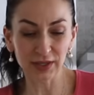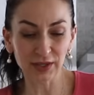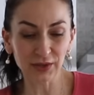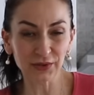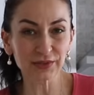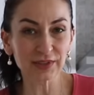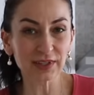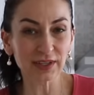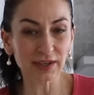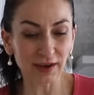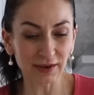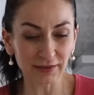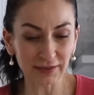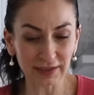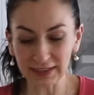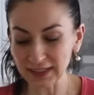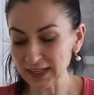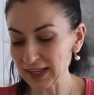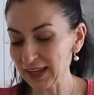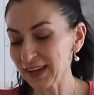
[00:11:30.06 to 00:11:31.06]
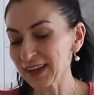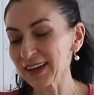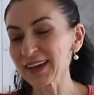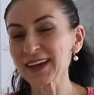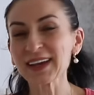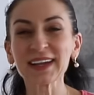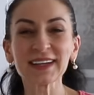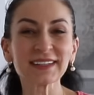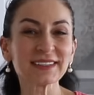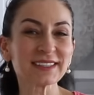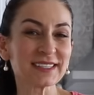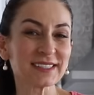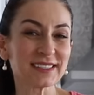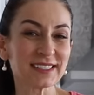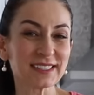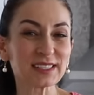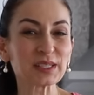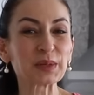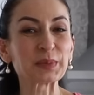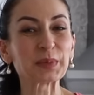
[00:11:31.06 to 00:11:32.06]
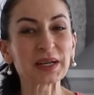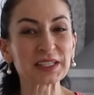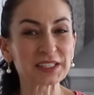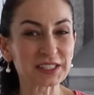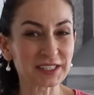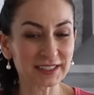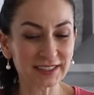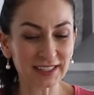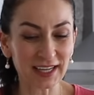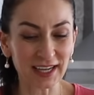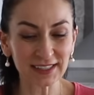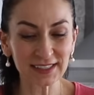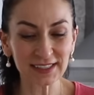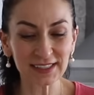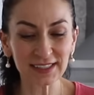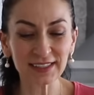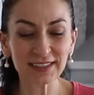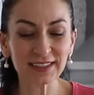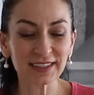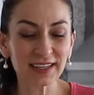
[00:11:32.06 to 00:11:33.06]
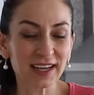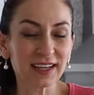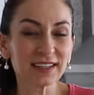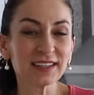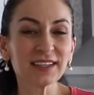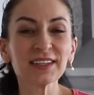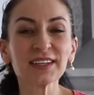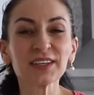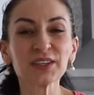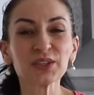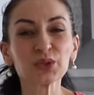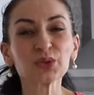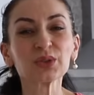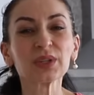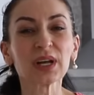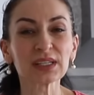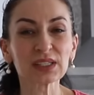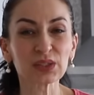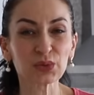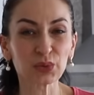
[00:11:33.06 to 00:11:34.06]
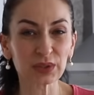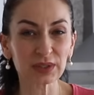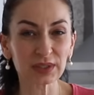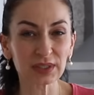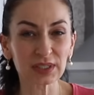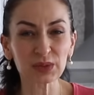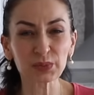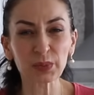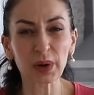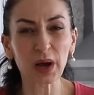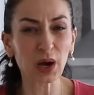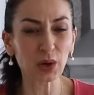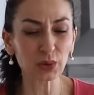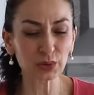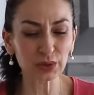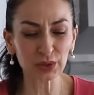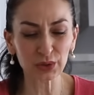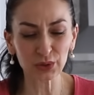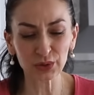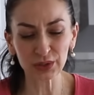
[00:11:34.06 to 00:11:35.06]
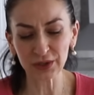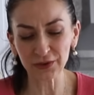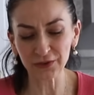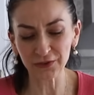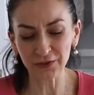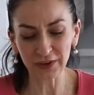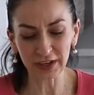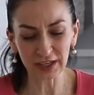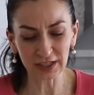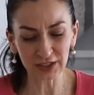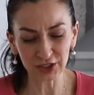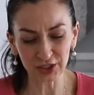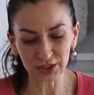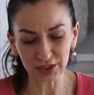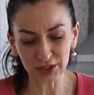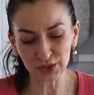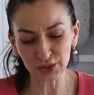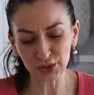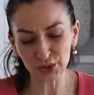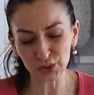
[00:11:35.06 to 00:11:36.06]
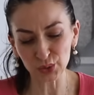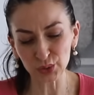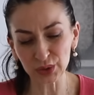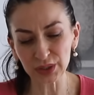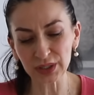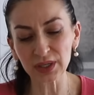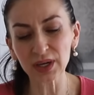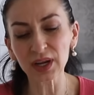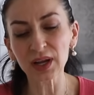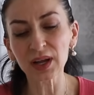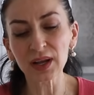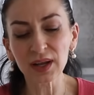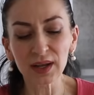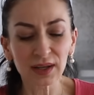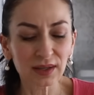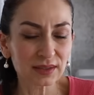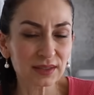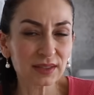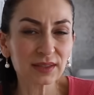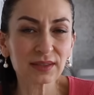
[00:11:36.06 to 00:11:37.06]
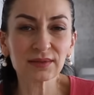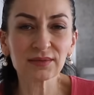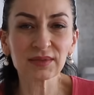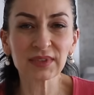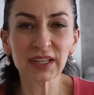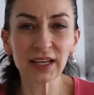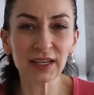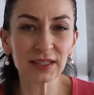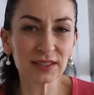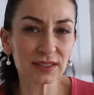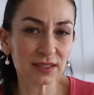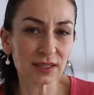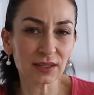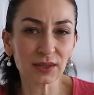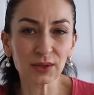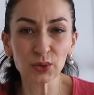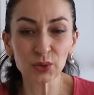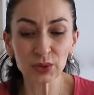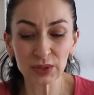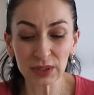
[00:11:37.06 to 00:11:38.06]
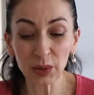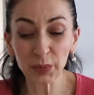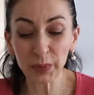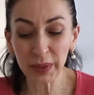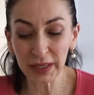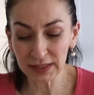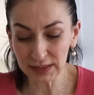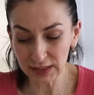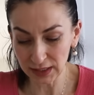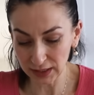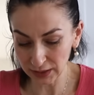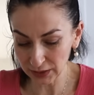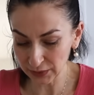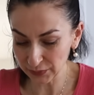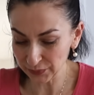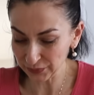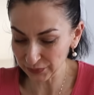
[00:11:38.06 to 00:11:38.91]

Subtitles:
of the oven. And this is the magic dust. Anything you dust with this powder or confectioner's sugar tastes and looks amazing.